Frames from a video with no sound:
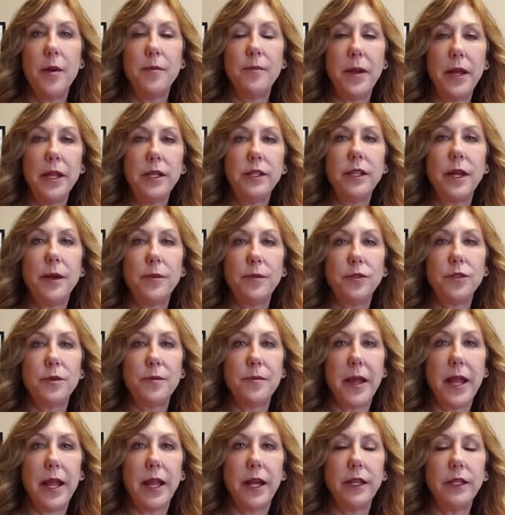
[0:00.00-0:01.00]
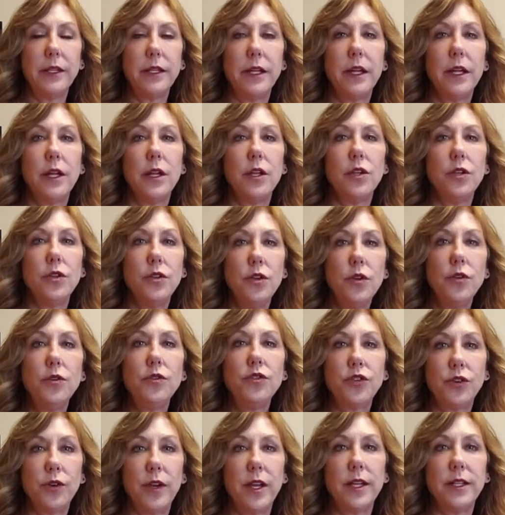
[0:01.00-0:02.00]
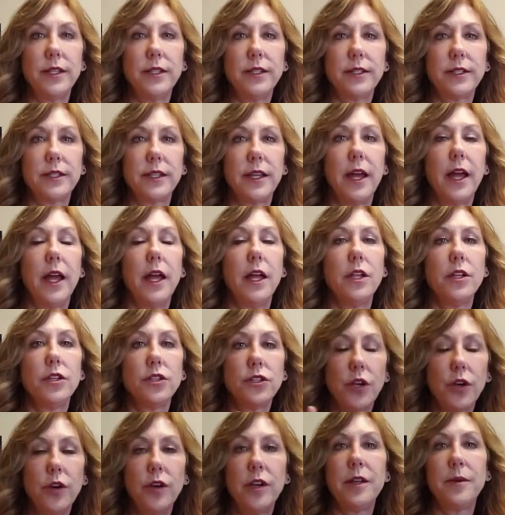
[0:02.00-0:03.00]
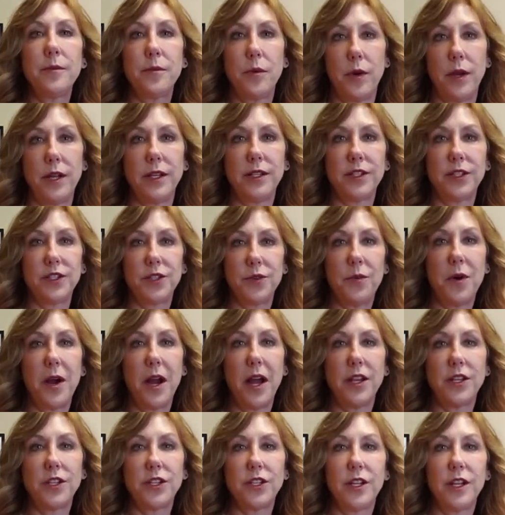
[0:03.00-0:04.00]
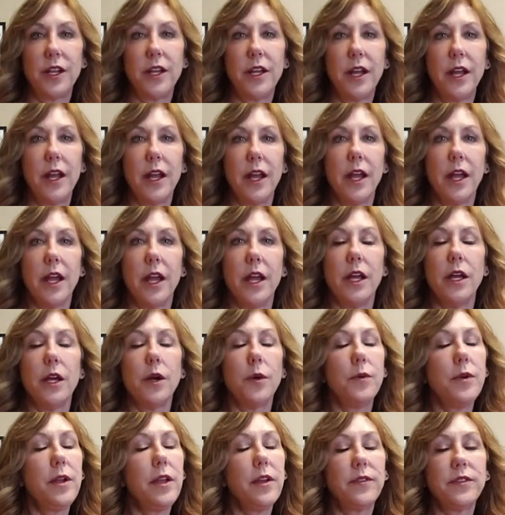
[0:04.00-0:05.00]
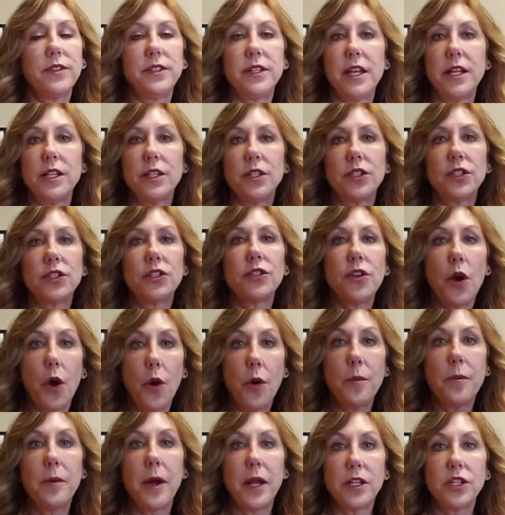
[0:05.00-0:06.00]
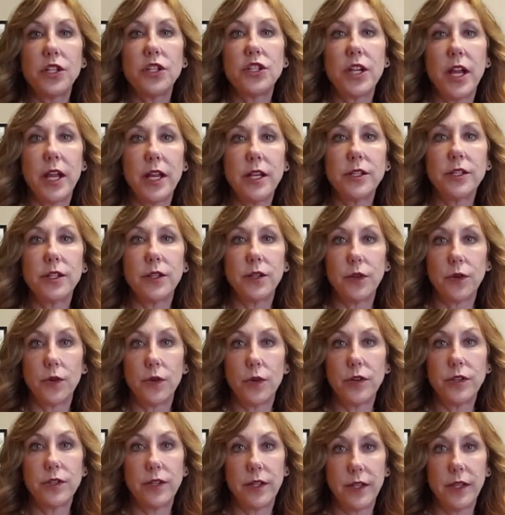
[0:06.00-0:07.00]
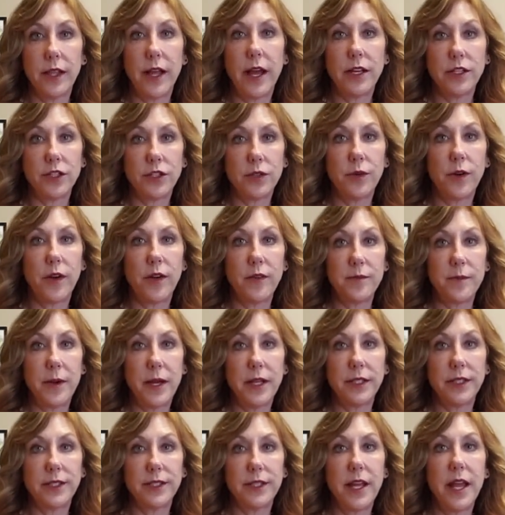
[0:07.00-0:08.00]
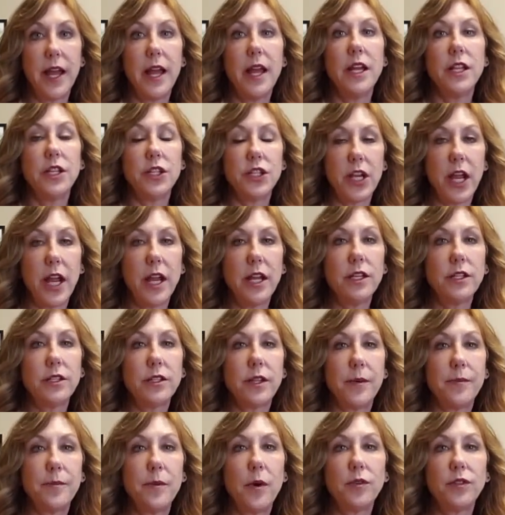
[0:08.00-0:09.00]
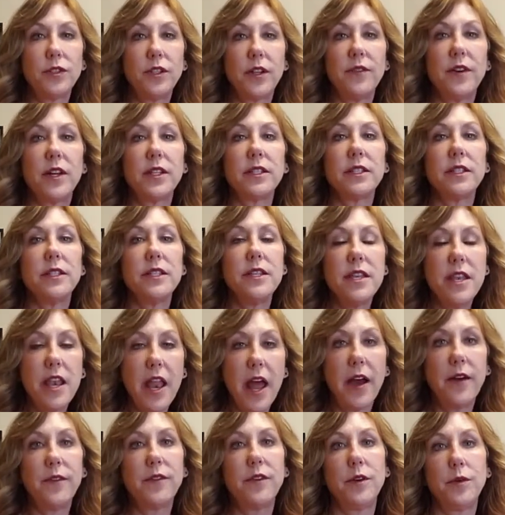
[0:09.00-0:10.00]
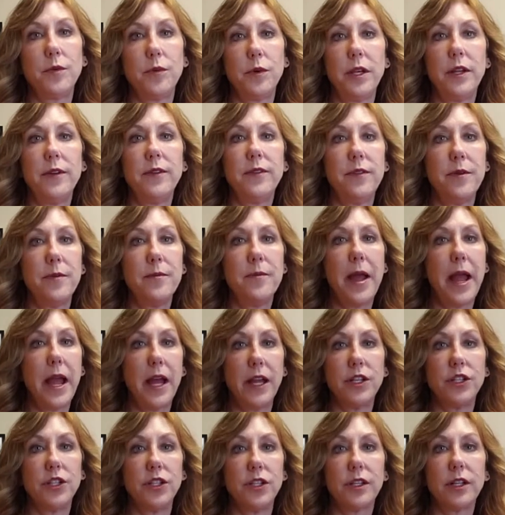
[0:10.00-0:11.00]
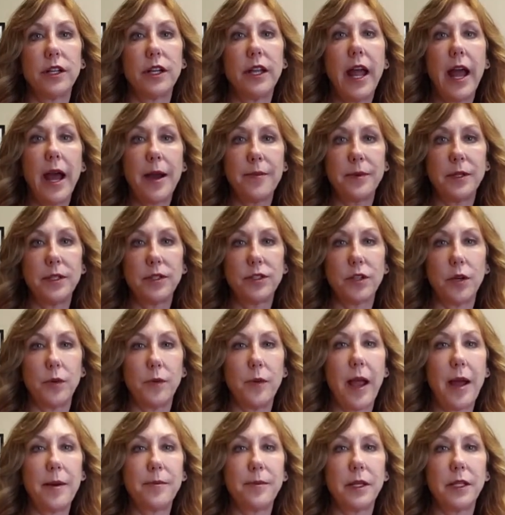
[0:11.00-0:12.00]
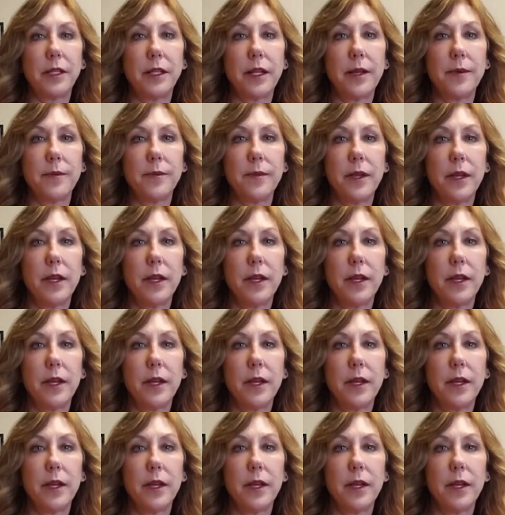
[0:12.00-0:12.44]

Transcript: pent-up demand, new trends, turning points to watch. We have seen so much change in the course of the last 12 months, change that most of us never would have imagined could happen so rapidly.